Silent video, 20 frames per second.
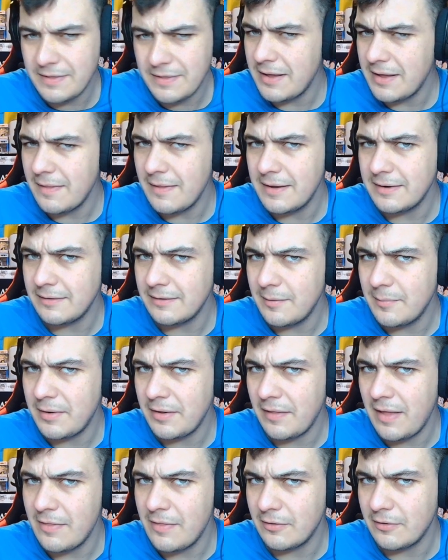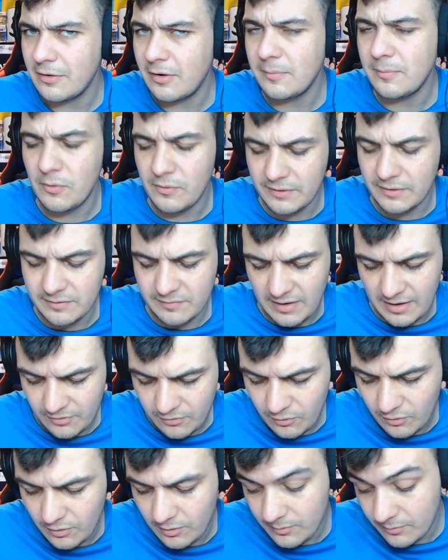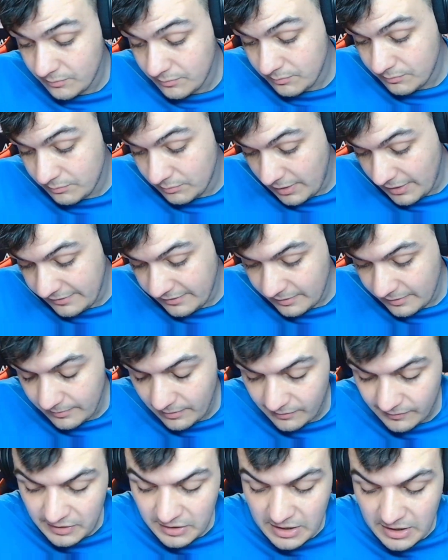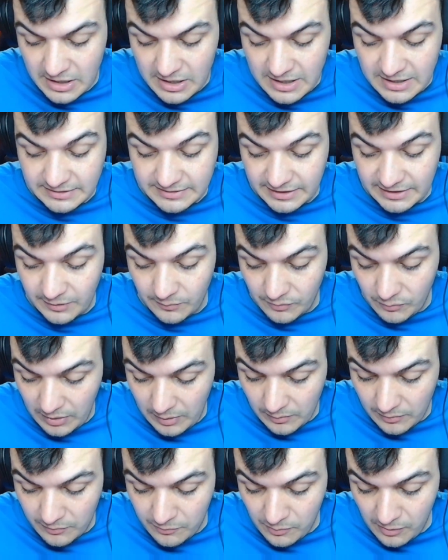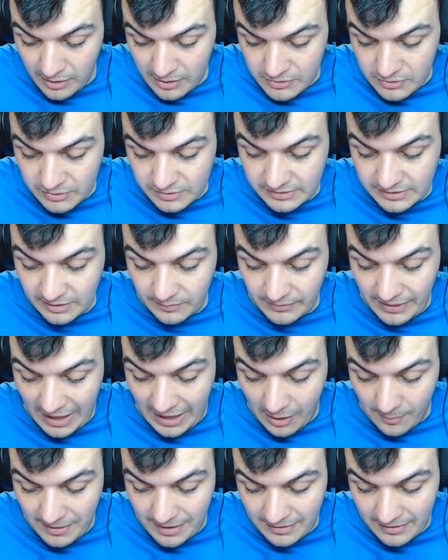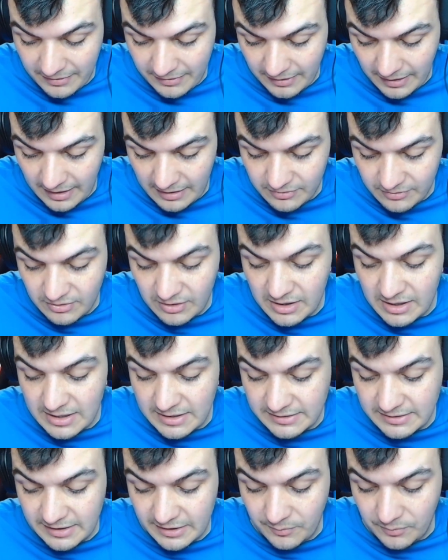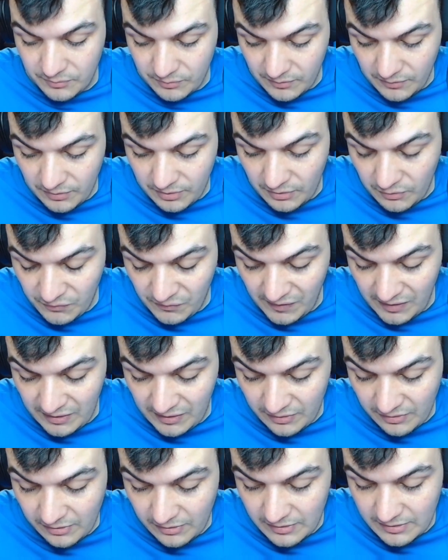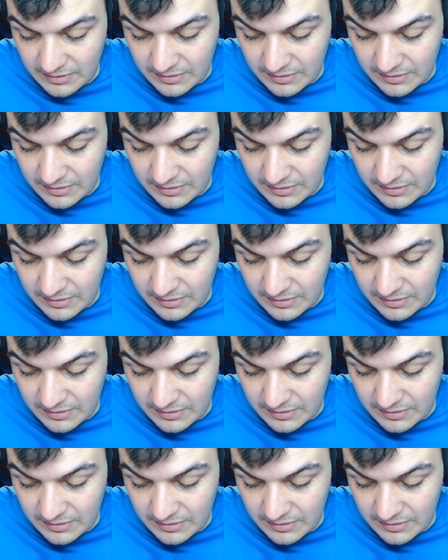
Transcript: I like Liberty Lather a little more than Divine Storm. Placed it above it. Did it with Werewolf Wash. Did it with Alpine Sage. Did it with Ruthless Prince.